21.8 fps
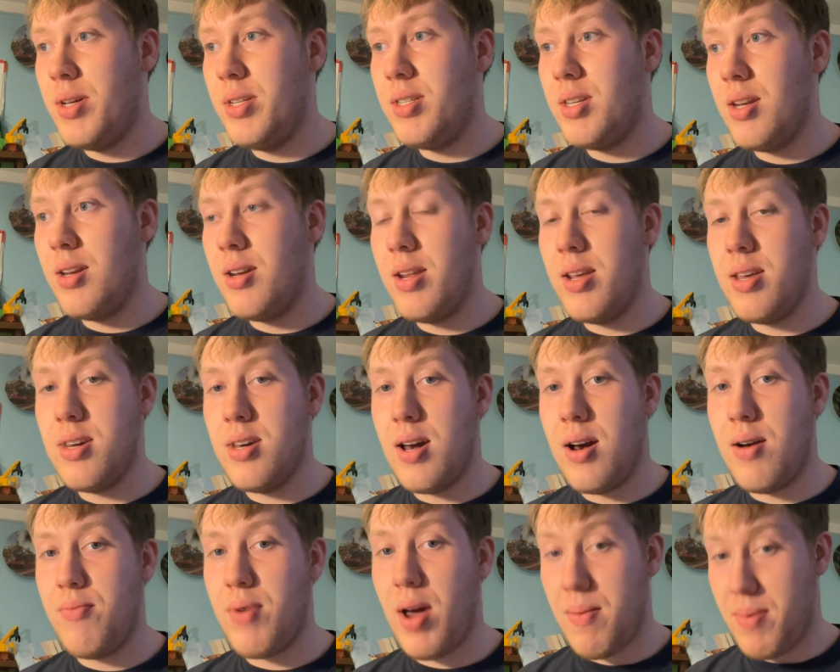
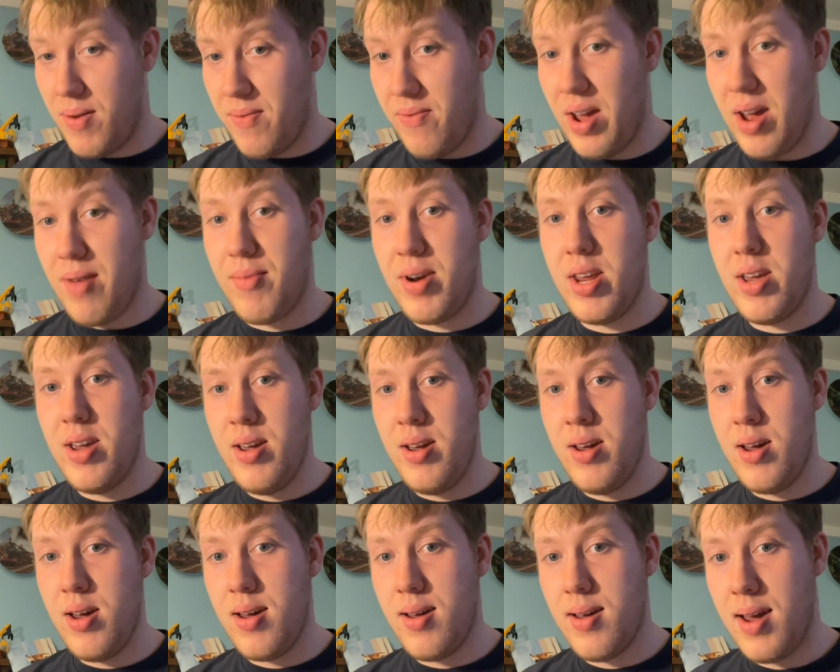the Rabbit family,
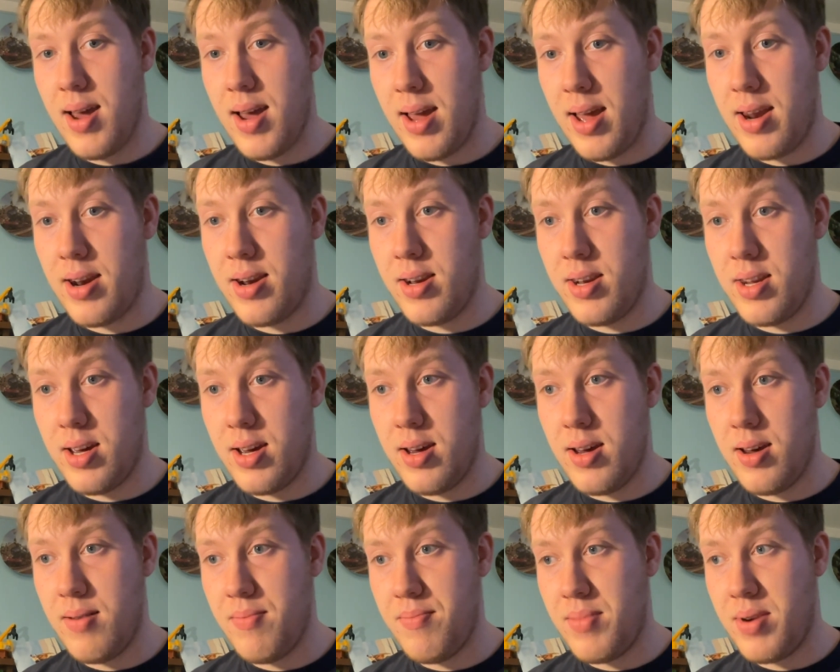and
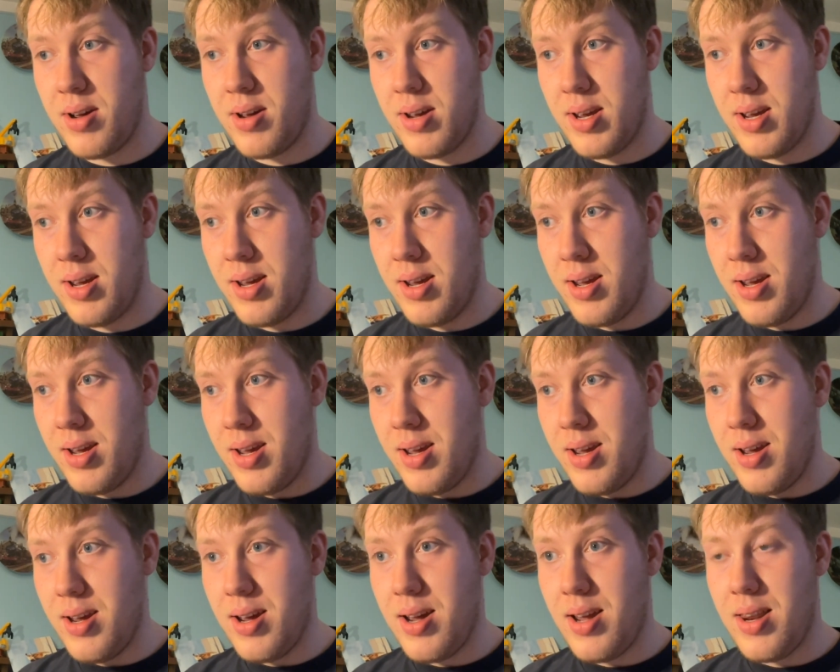
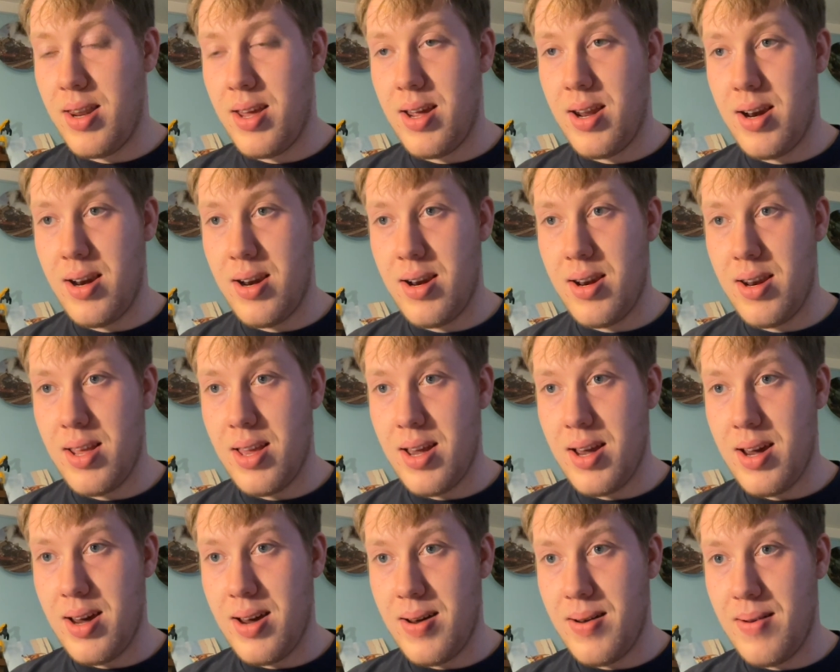then
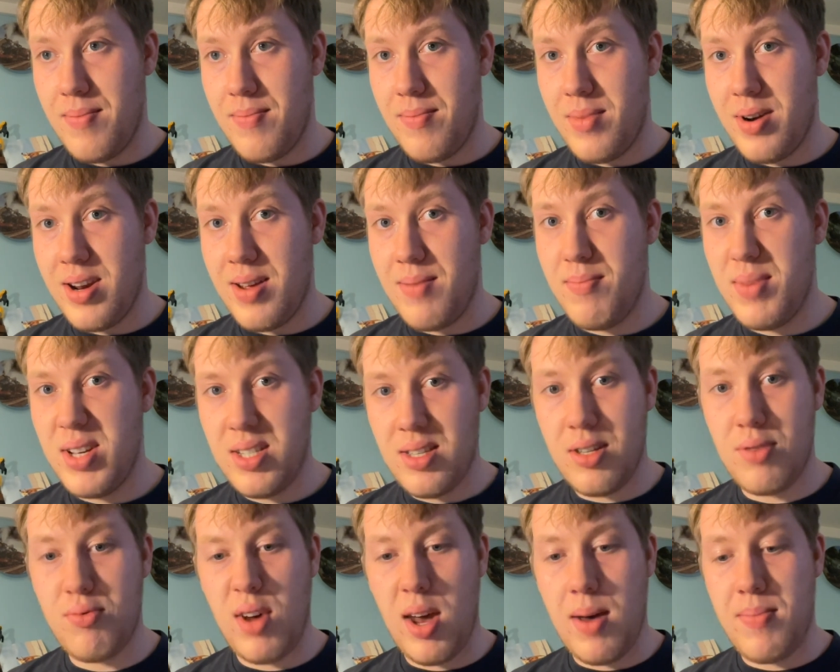
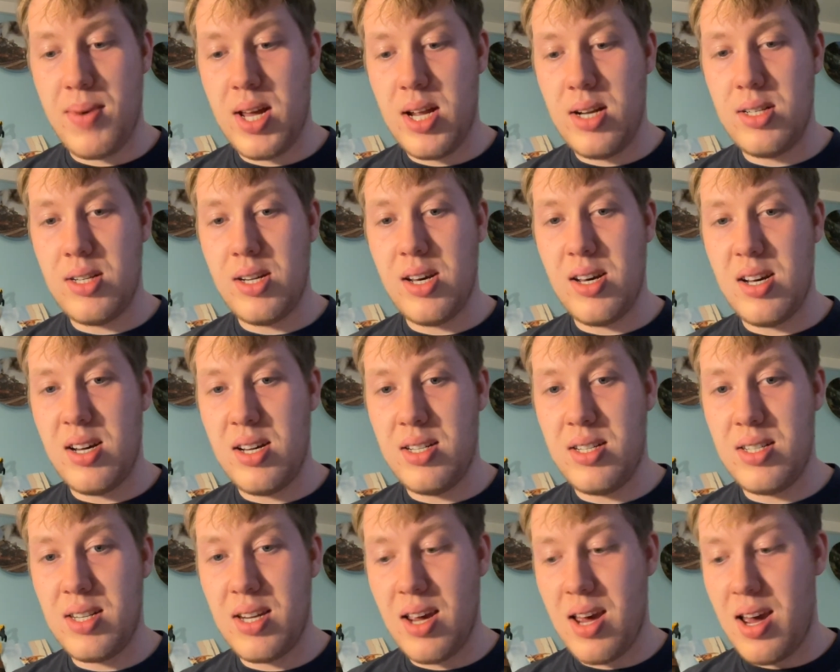Mrs. Rabbit
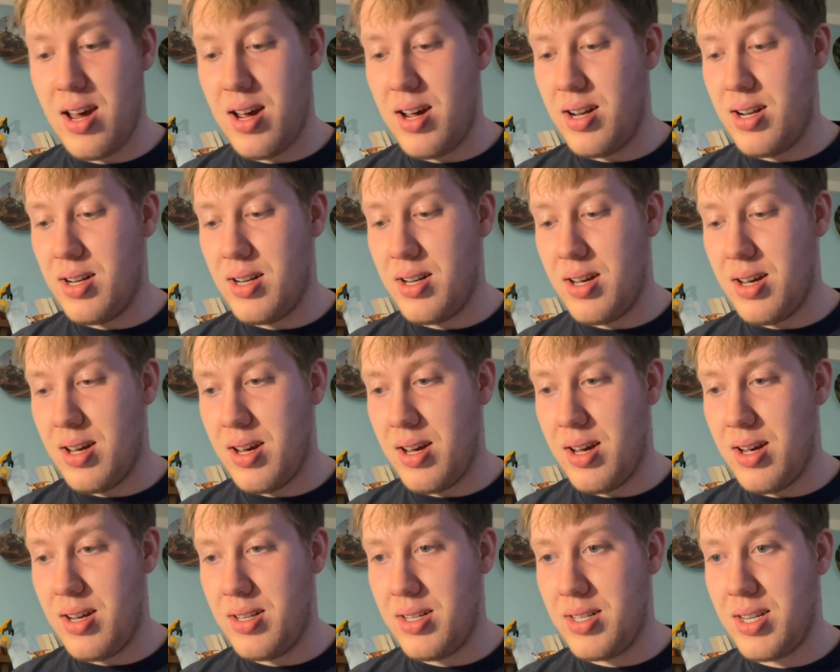
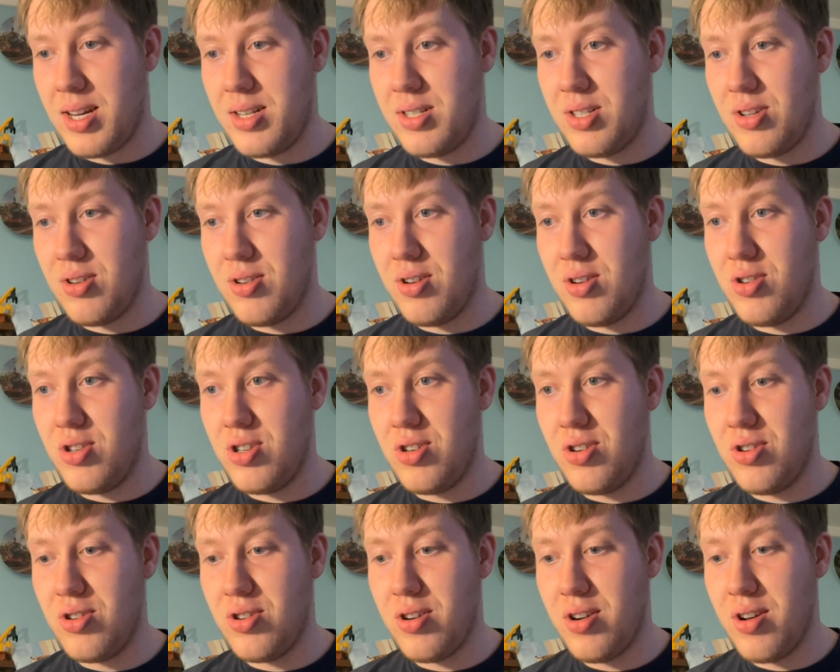said to her
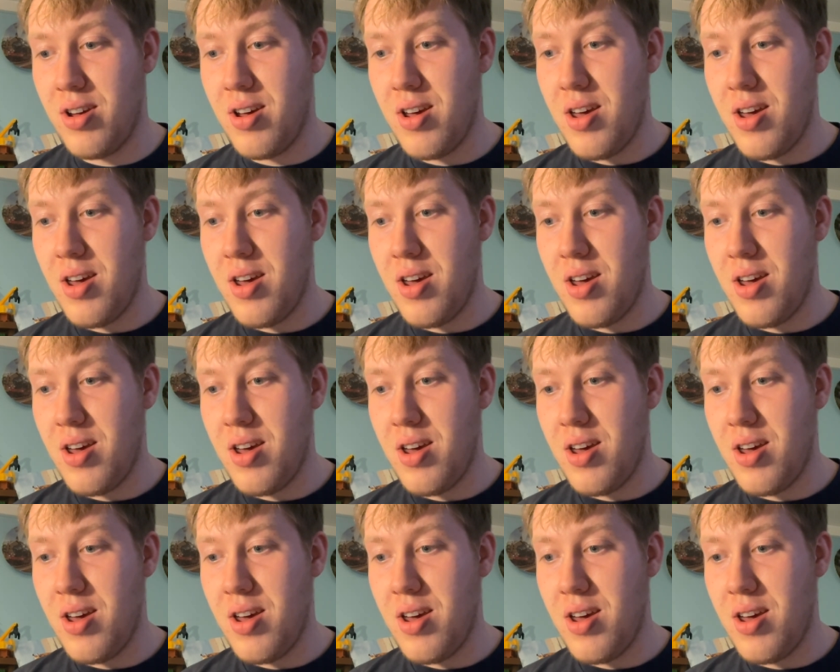children,